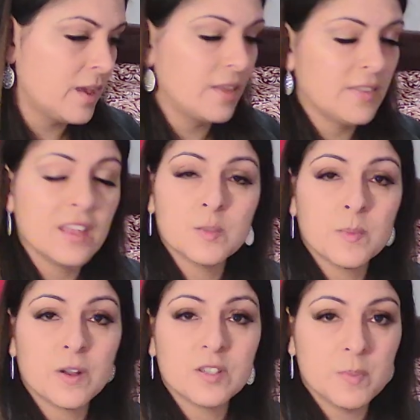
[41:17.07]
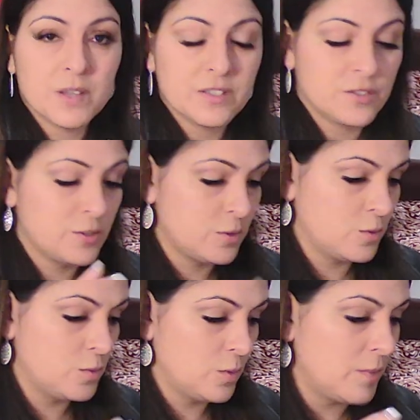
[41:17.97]
that spirit speaks
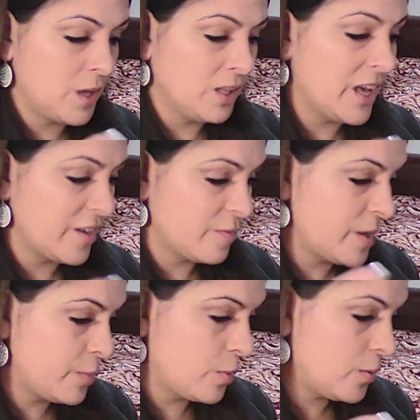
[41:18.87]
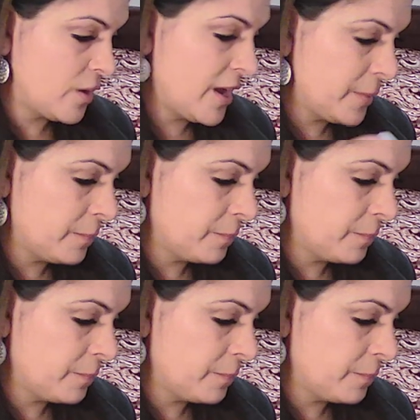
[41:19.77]
to a lot of people, okay?